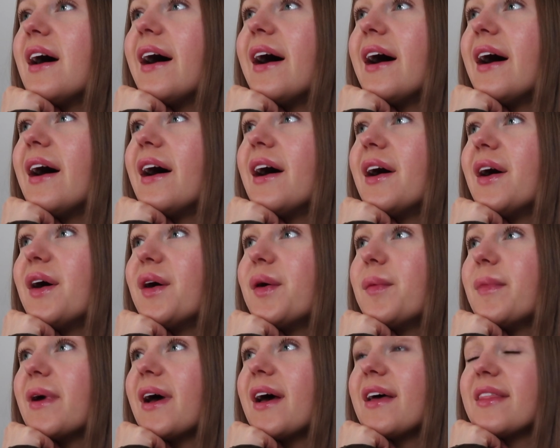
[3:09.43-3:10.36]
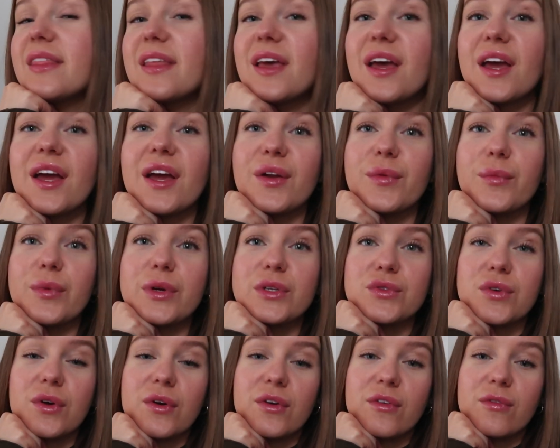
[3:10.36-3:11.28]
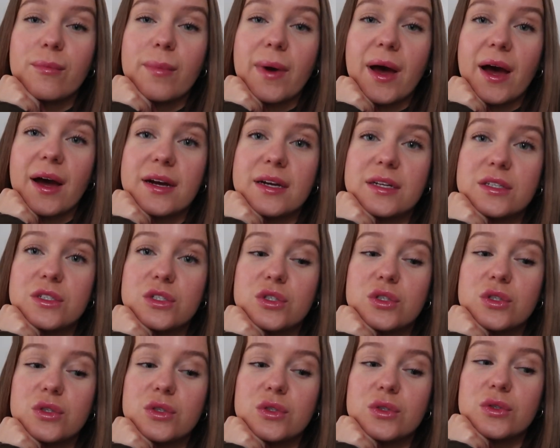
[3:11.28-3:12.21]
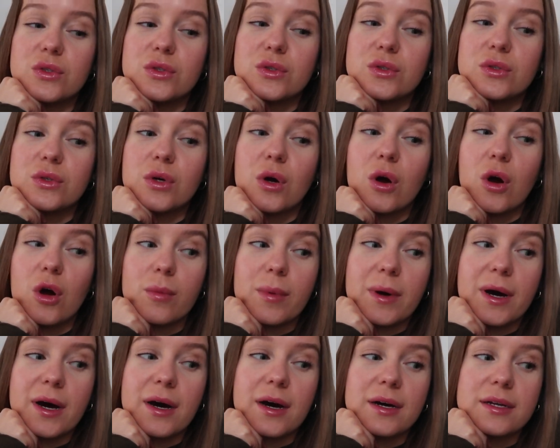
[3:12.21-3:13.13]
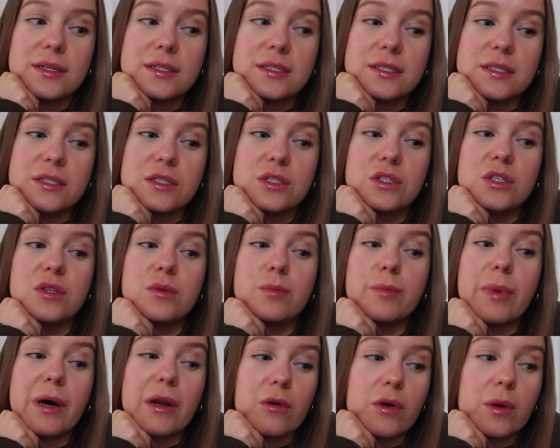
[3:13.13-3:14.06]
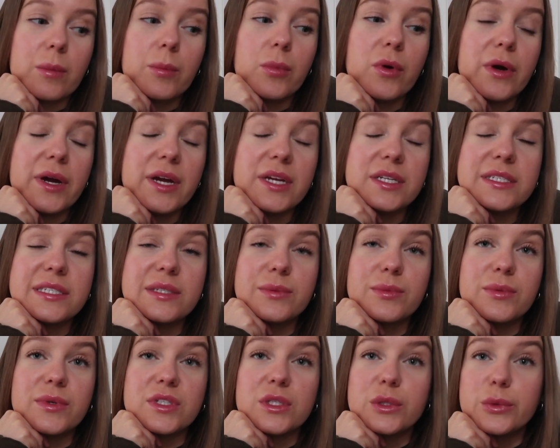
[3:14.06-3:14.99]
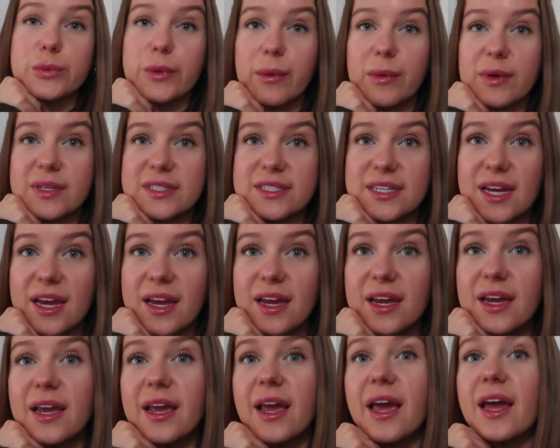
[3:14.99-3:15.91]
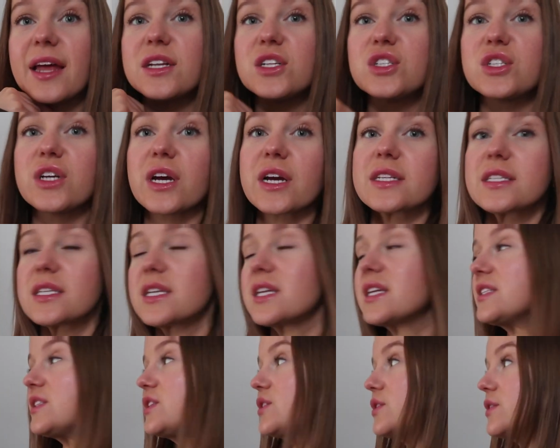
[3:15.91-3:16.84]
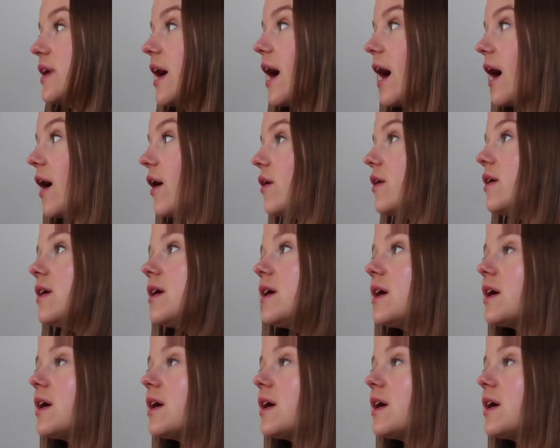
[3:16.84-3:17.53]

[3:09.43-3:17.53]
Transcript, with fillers: Um, and then we drove back to Hobart to Battery Point, which is where we're staying, and checked into our